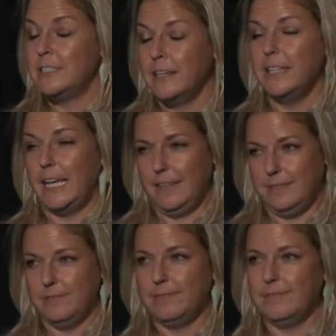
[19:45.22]
silly,
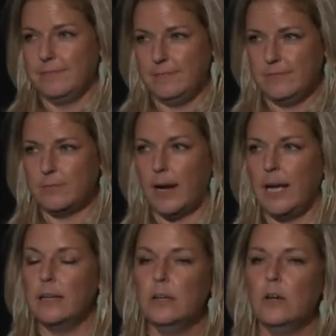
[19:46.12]

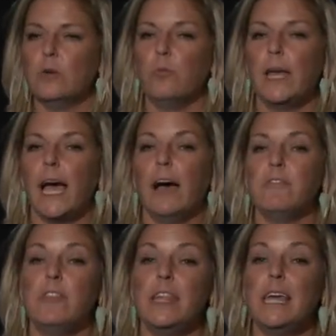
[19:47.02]
right? We
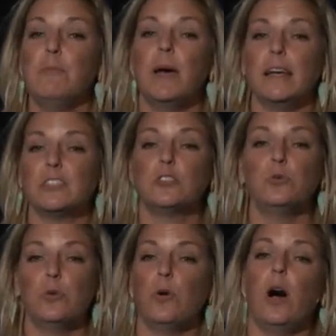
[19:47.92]
have the best
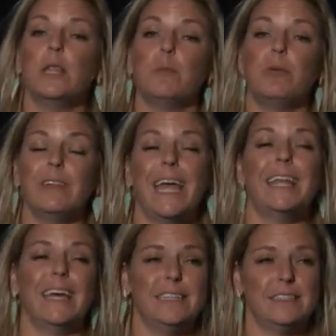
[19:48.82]
tool on the
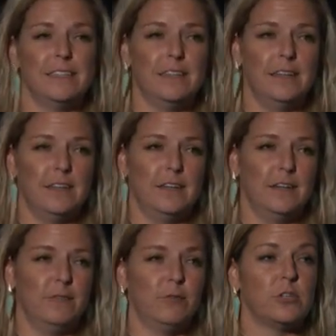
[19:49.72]
planet
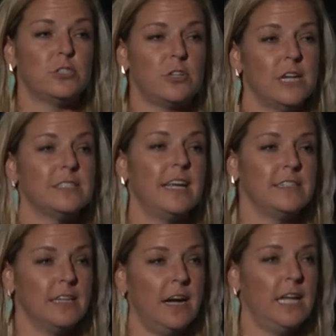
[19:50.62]
for stress and
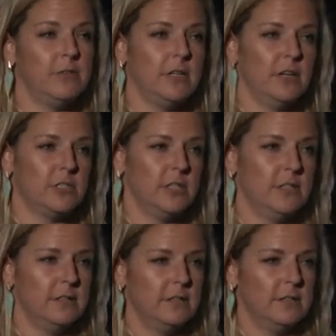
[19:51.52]
anxiety reduction.
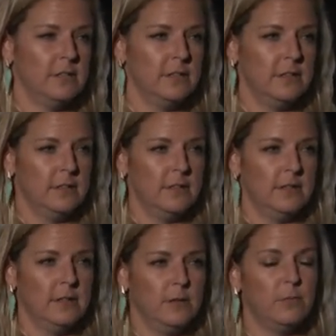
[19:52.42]

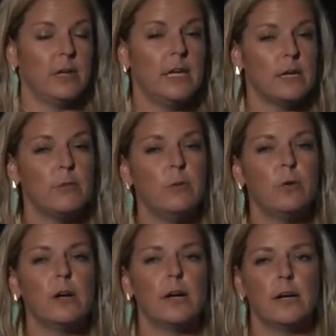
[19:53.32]
But here we
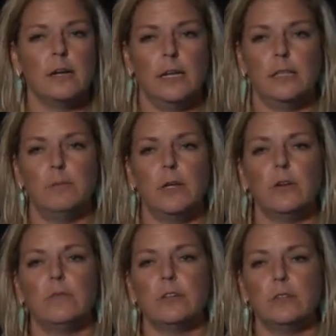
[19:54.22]
were in the
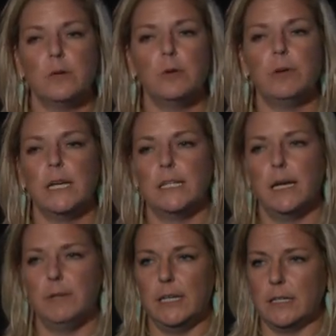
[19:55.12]
middle of a global
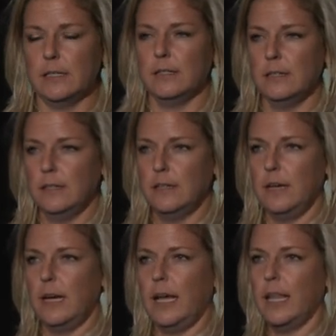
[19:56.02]
pandemic,
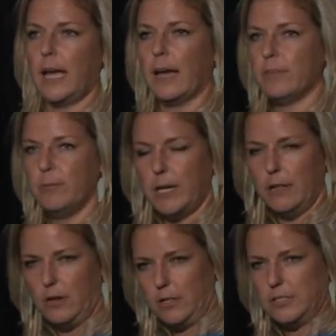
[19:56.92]
and like everybody
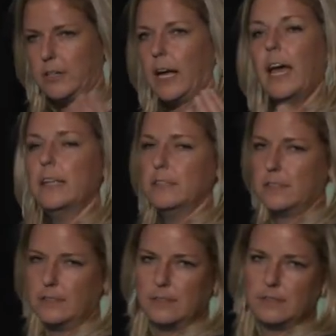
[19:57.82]
lost their heads.